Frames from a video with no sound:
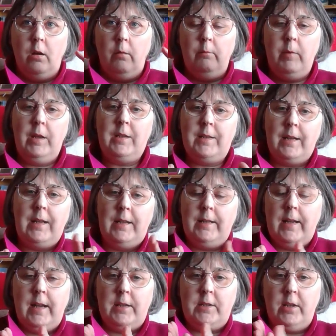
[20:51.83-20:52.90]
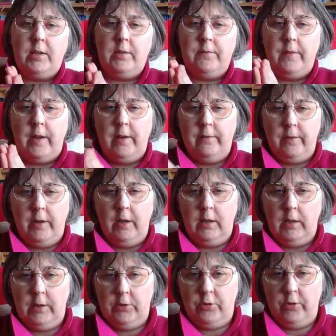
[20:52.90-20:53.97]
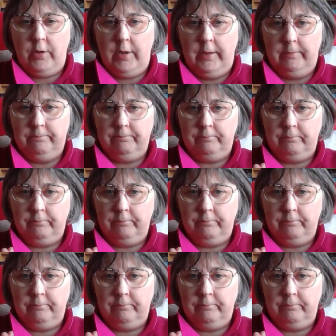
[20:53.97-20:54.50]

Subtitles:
means that he takes things very, very literally.